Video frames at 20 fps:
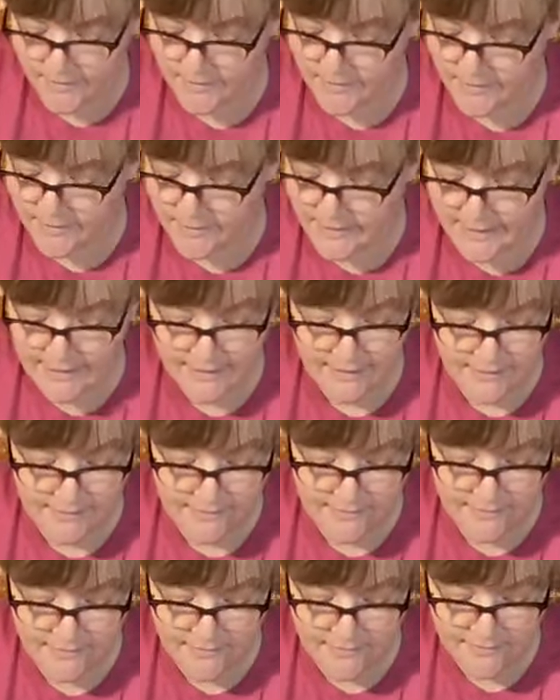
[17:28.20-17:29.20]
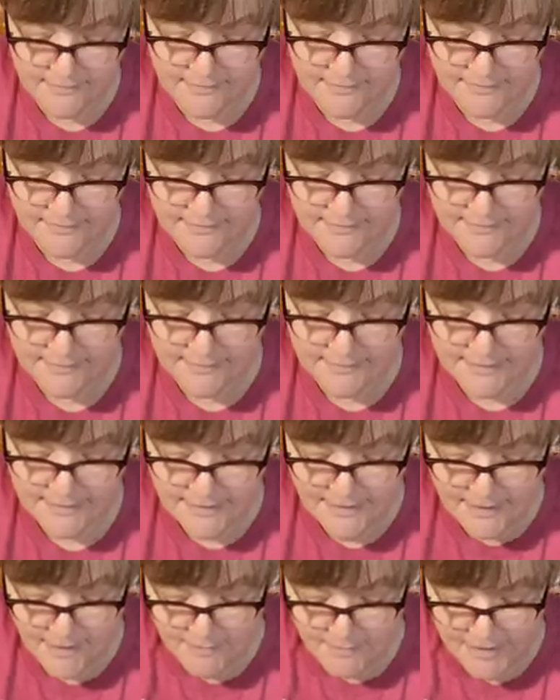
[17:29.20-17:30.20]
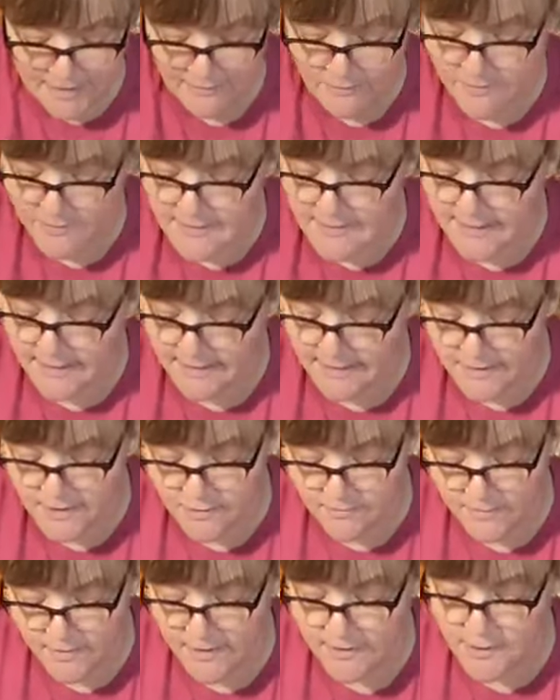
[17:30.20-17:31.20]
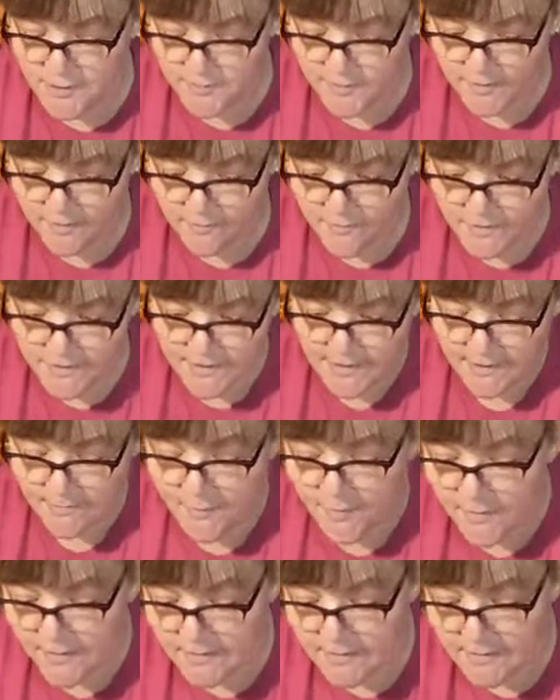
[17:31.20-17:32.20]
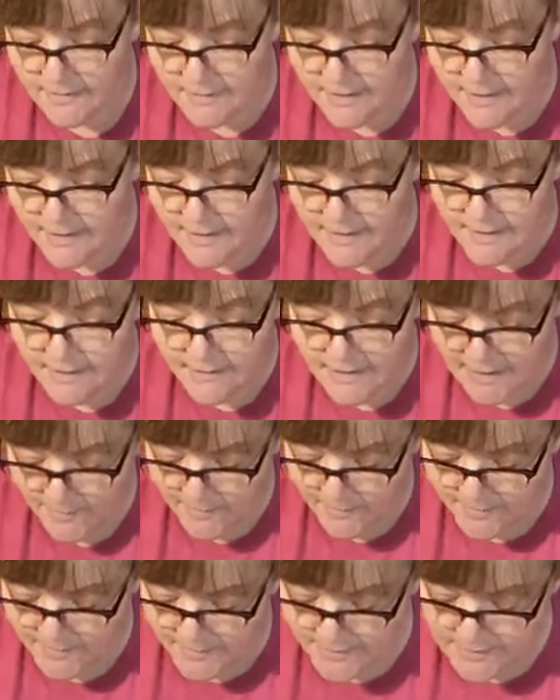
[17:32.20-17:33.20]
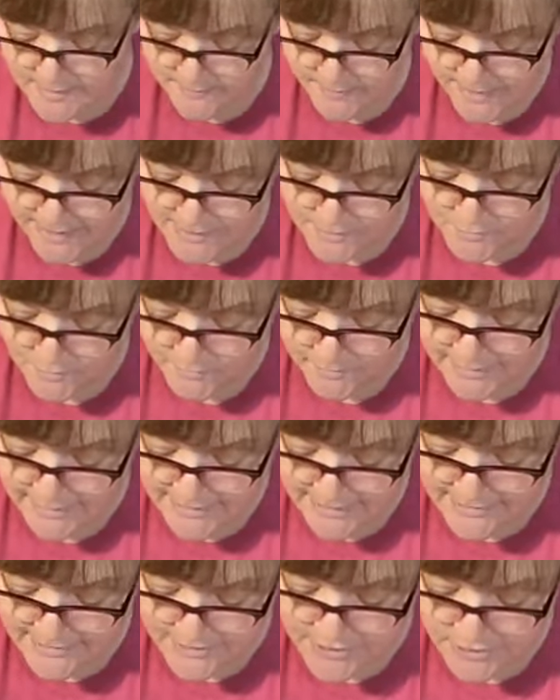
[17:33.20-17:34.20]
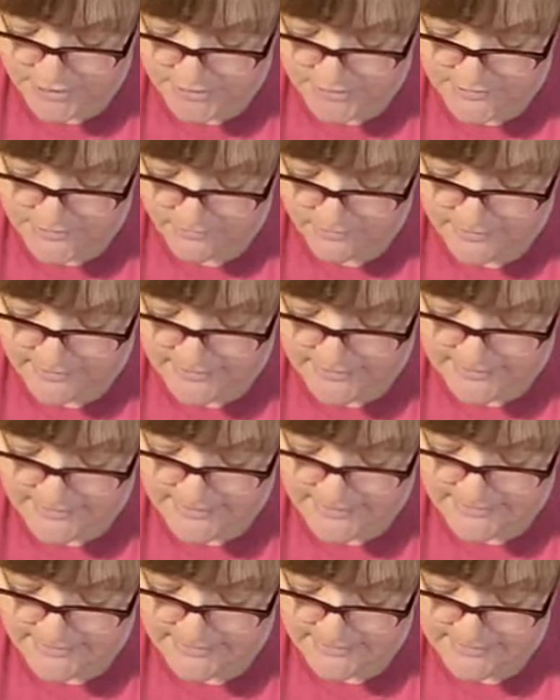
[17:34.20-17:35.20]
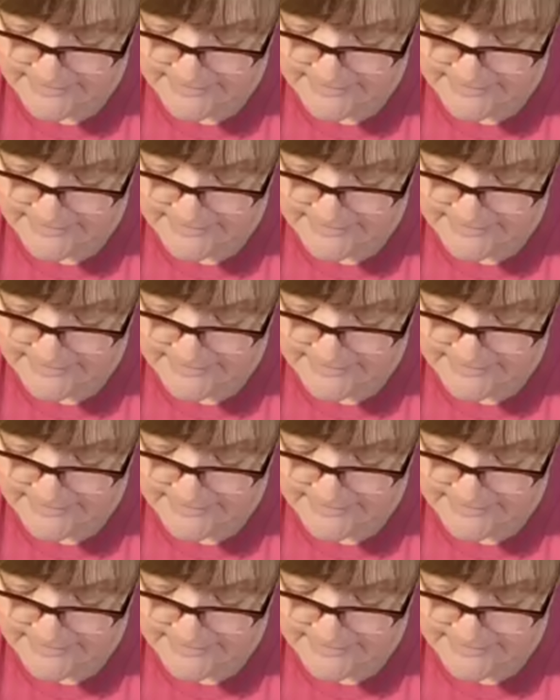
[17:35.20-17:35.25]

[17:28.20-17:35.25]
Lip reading: where it kind of, probably won't see it too much, but we're just going to put a couple little spots where we kind of turn corners.